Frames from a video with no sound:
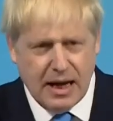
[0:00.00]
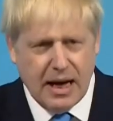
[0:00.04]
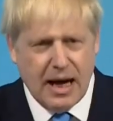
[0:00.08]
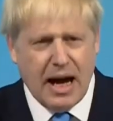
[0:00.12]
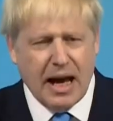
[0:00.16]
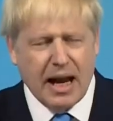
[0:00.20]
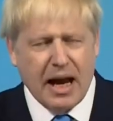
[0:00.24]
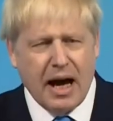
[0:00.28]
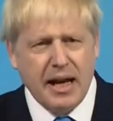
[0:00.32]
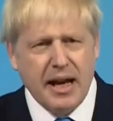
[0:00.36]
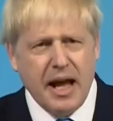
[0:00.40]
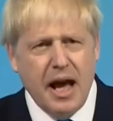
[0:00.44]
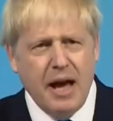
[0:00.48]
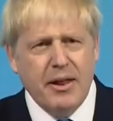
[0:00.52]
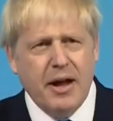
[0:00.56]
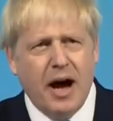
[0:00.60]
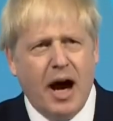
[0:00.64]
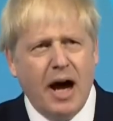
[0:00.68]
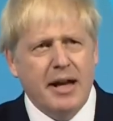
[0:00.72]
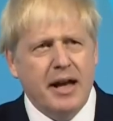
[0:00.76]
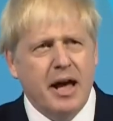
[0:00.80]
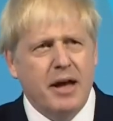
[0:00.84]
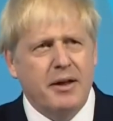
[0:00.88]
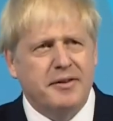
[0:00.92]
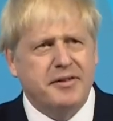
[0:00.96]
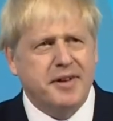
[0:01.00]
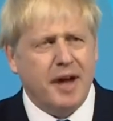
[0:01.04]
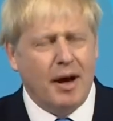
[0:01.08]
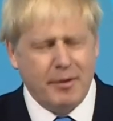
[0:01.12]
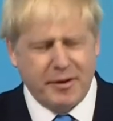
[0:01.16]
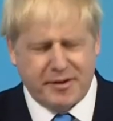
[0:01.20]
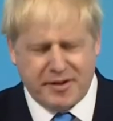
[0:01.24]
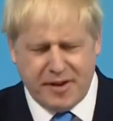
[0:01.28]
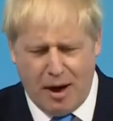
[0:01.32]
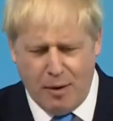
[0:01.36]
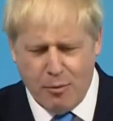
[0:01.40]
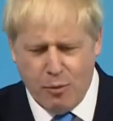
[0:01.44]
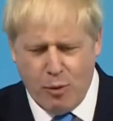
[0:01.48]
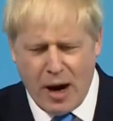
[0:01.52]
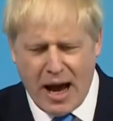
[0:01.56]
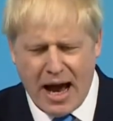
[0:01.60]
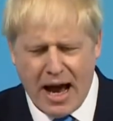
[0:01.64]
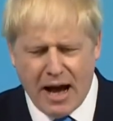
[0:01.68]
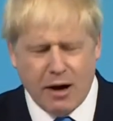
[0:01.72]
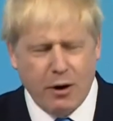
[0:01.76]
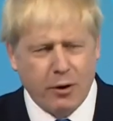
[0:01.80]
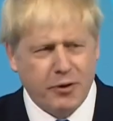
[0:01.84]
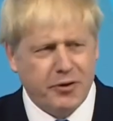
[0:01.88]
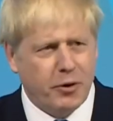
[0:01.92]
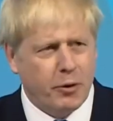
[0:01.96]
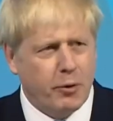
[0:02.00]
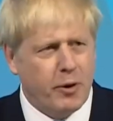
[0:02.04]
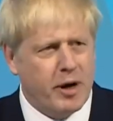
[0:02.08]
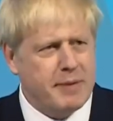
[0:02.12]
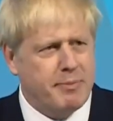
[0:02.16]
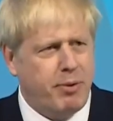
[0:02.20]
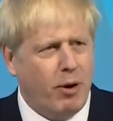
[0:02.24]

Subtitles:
And I know some wag has already